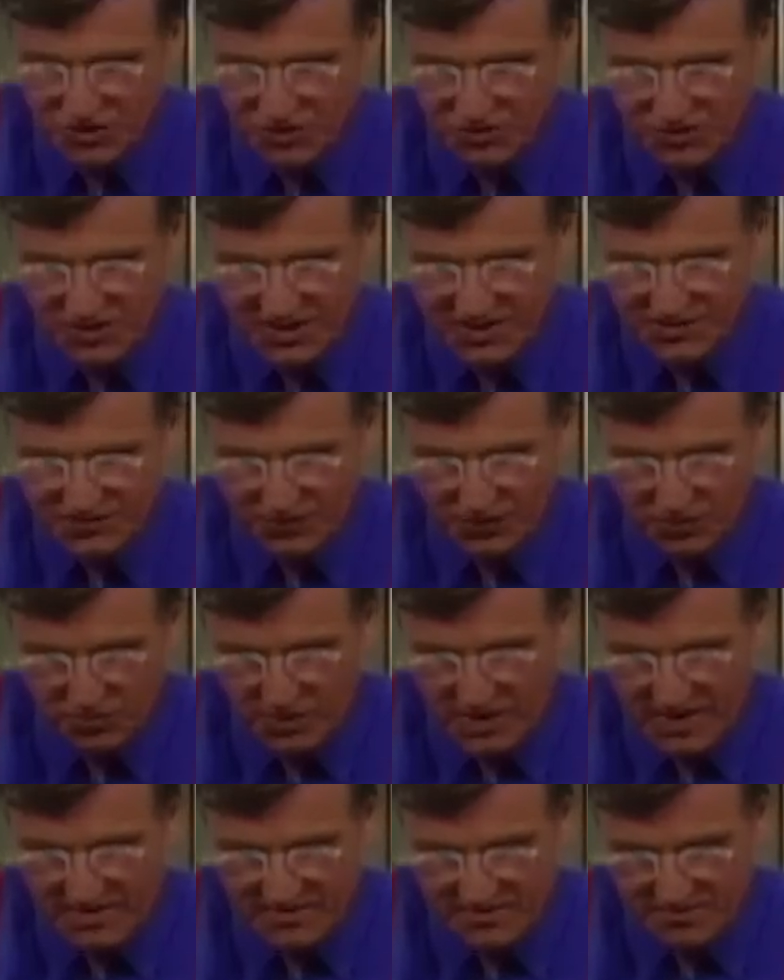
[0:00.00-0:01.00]
do these for
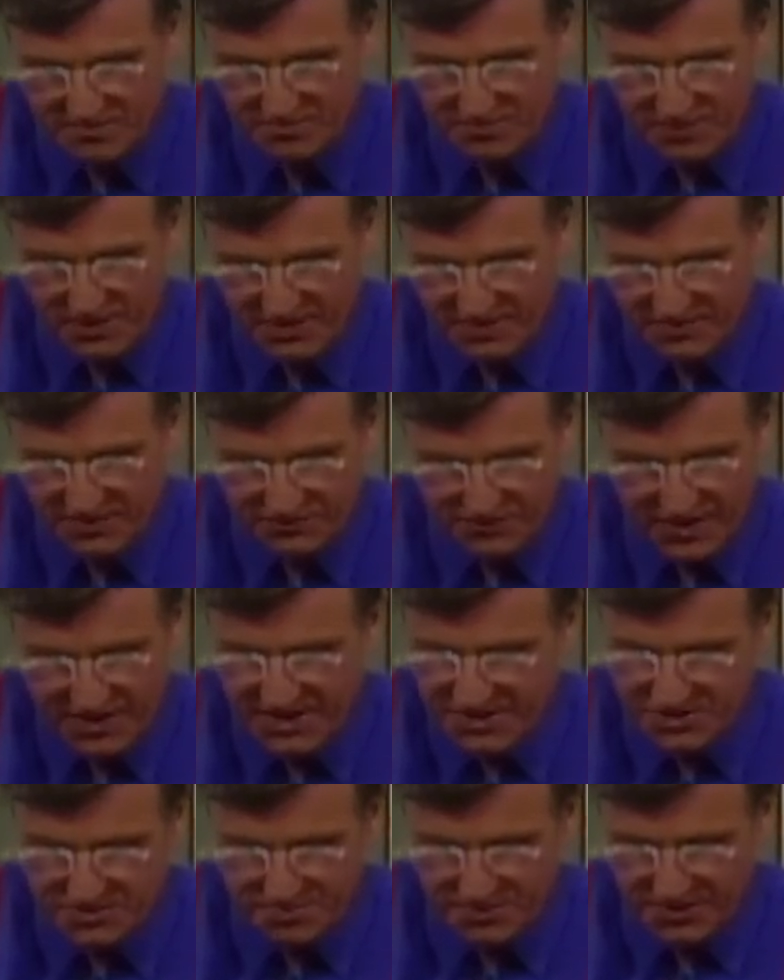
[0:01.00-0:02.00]

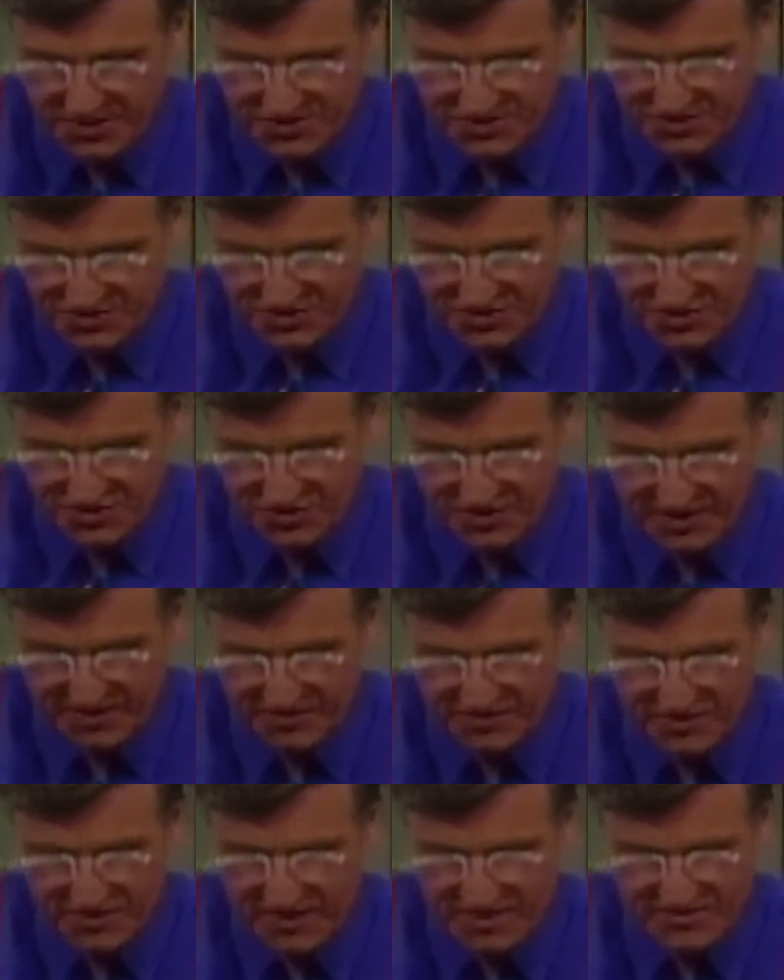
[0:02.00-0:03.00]
each person that you're
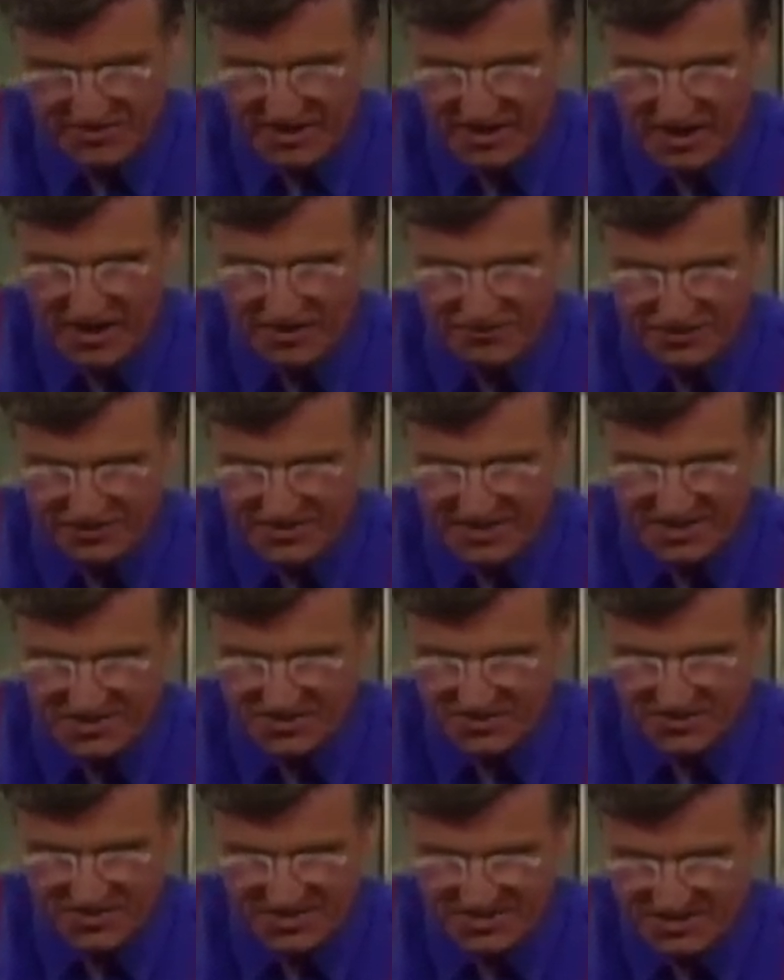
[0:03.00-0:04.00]
doing, you know, it's half a
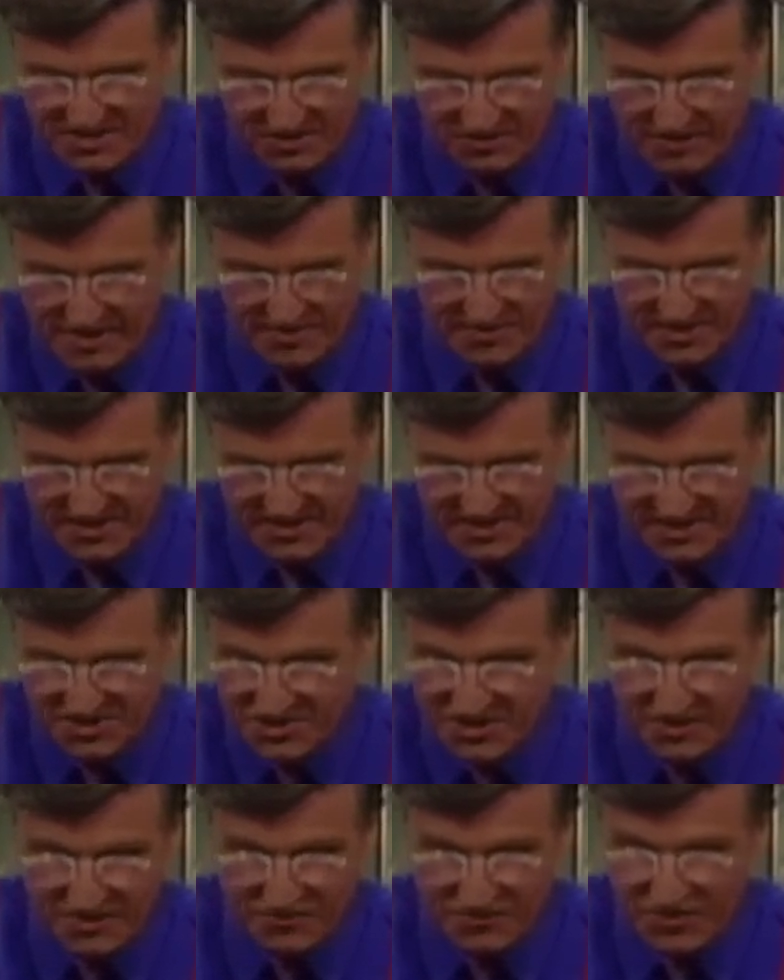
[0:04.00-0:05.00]
dozen of these little ramekin
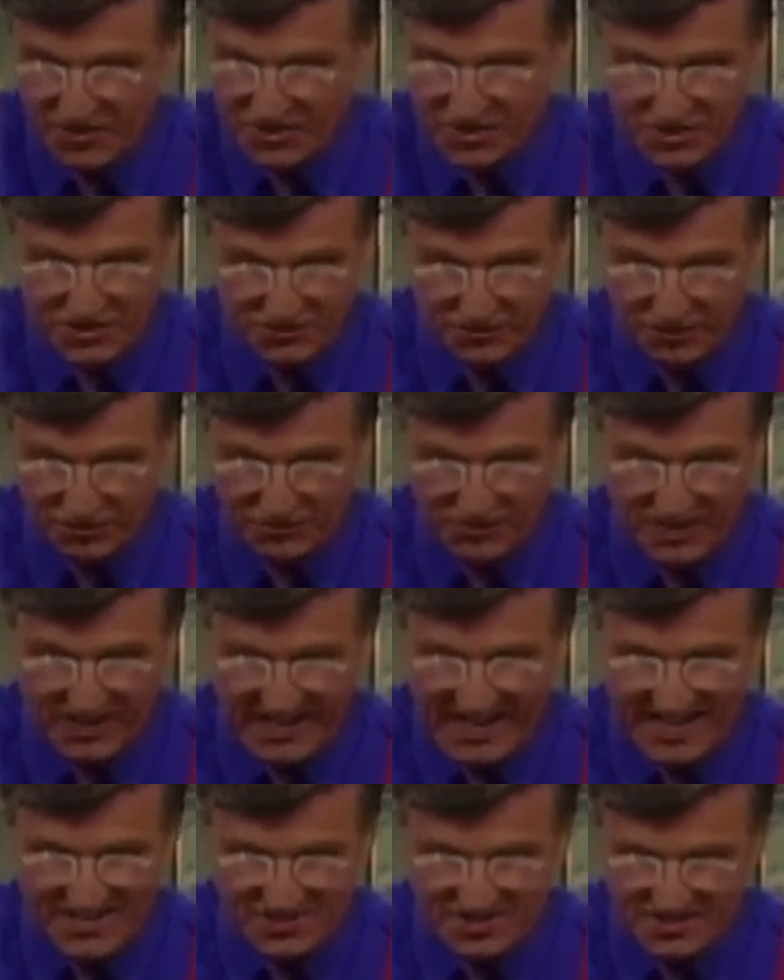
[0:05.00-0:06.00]
dishes. They're very useful for
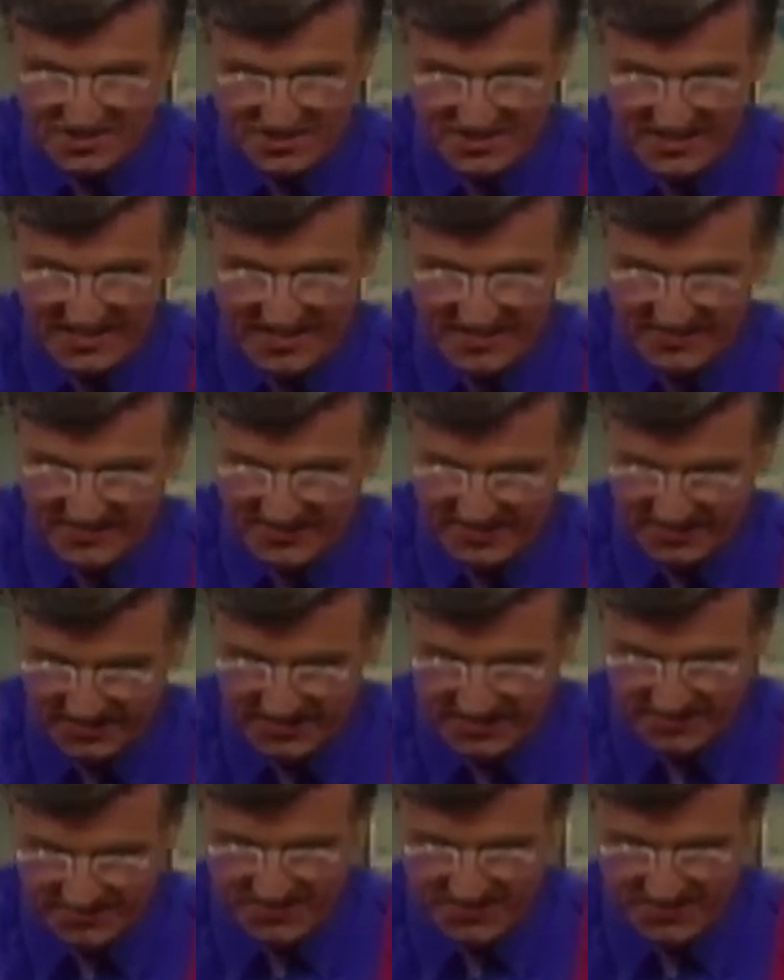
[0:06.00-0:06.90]
custards and other things.